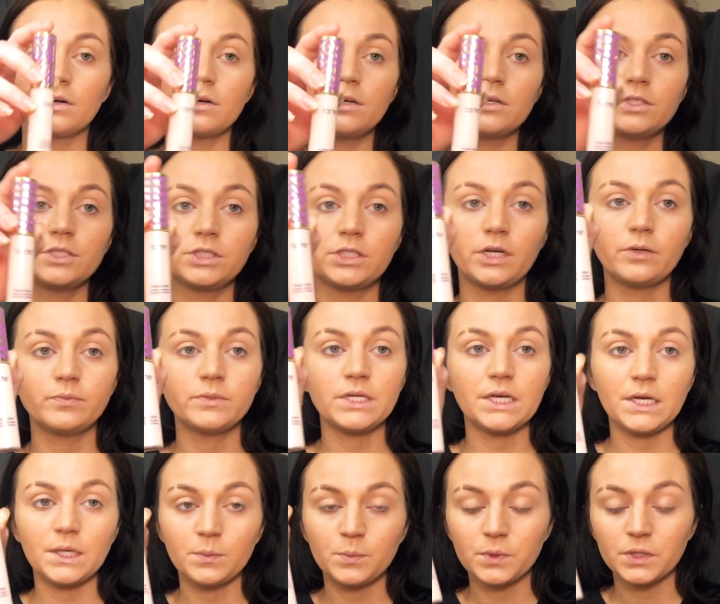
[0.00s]
Shape Tape
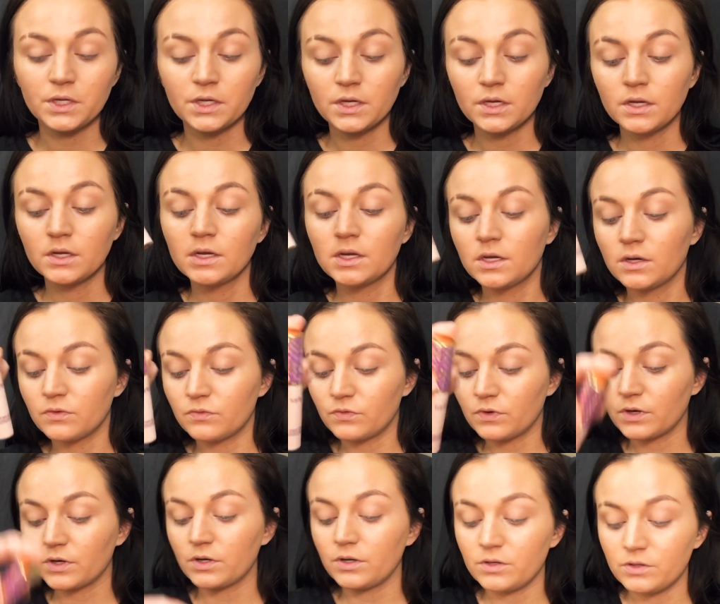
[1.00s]
for a
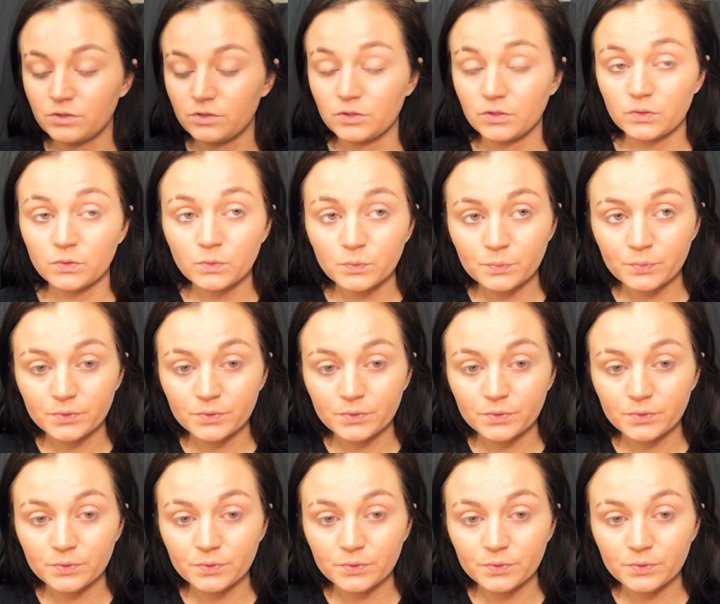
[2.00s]
good dupe,